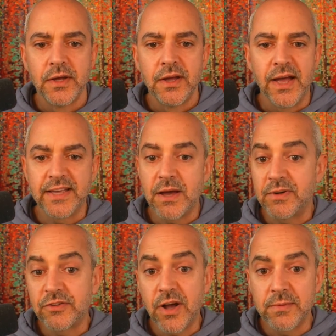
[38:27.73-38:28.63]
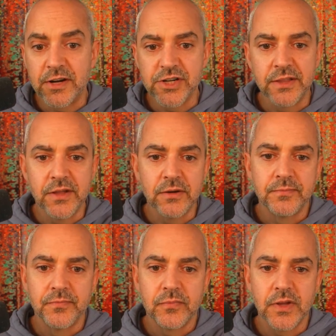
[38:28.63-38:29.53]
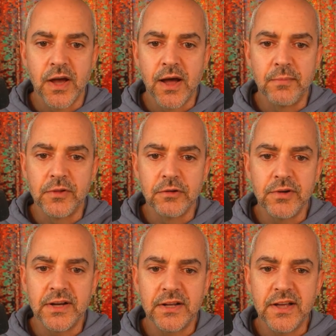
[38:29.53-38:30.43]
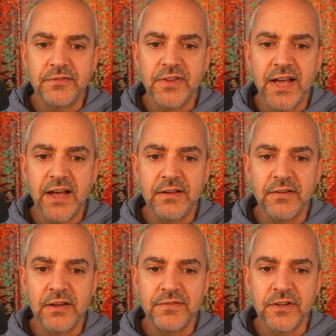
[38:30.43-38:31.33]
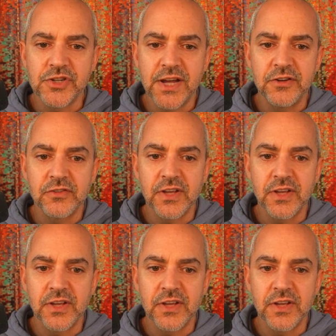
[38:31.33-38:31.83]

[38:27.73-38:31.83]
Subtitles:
I can't wait to talk about it, John, though. Lorena, definitely I feel changes.